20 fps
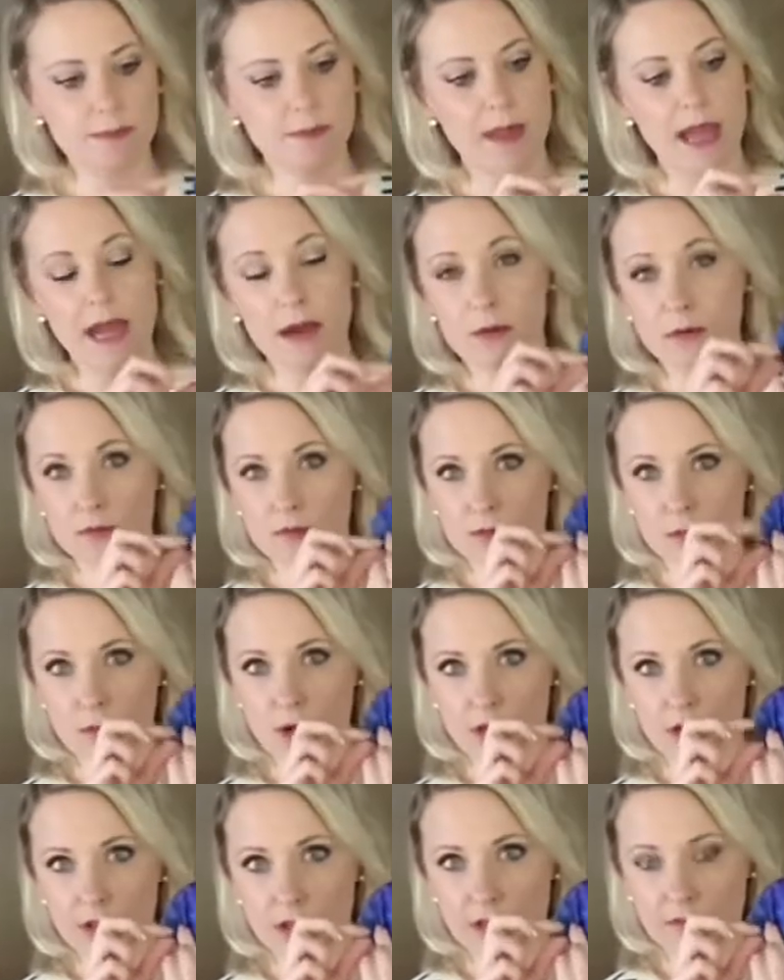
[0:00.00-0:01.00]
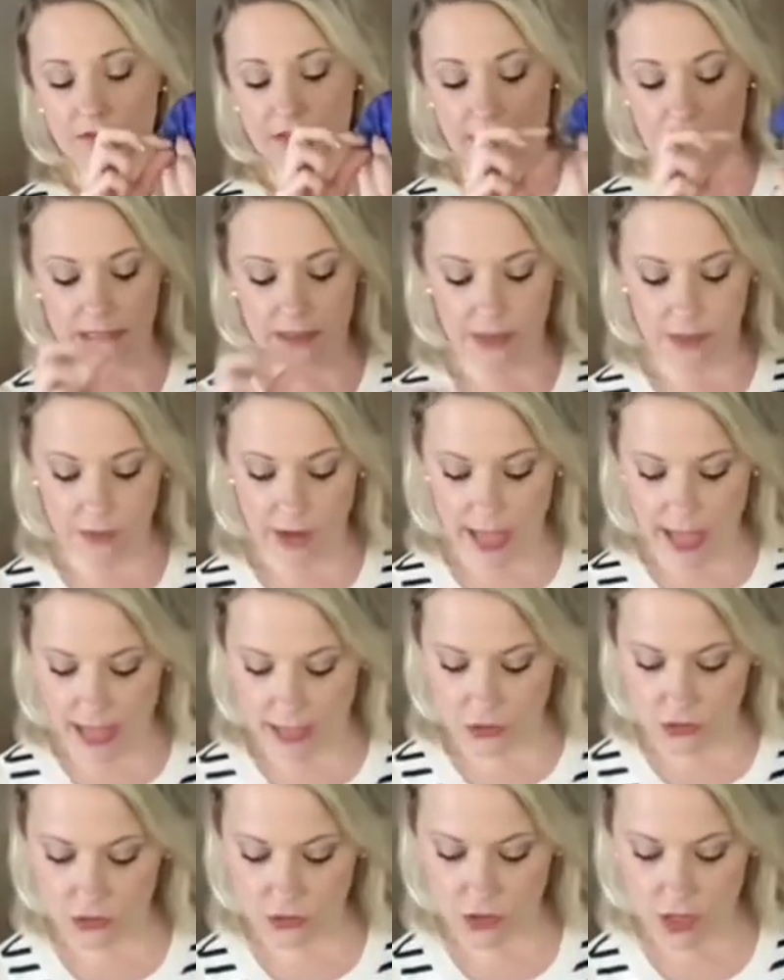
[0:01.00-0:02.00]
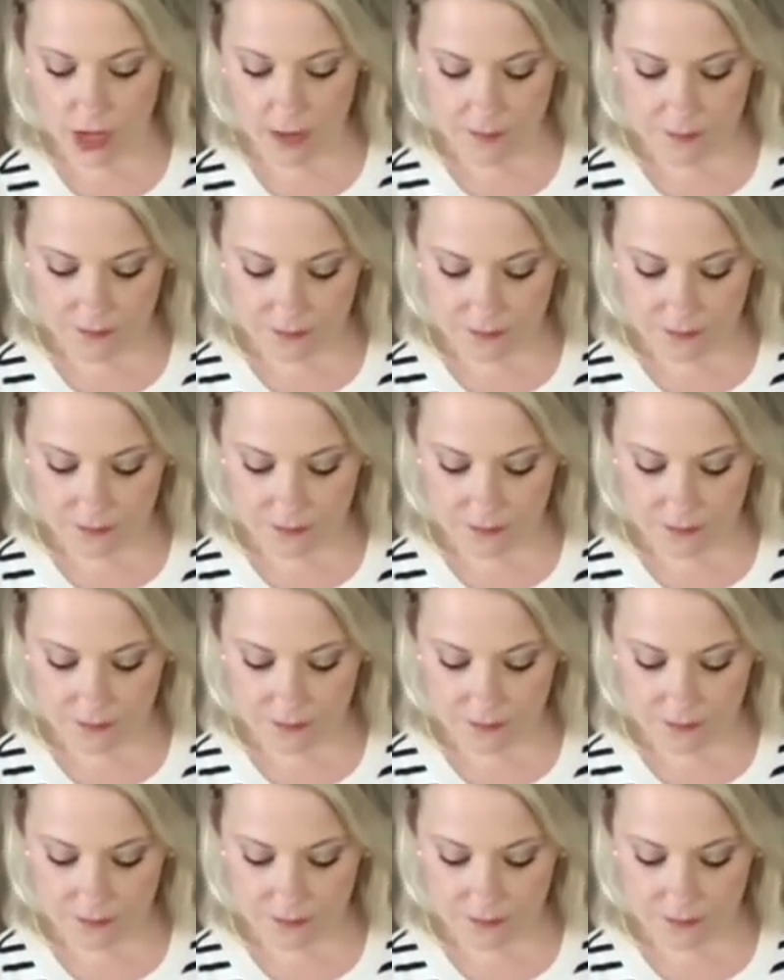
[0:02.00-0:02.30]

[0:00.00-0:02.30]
back where you left that little extra.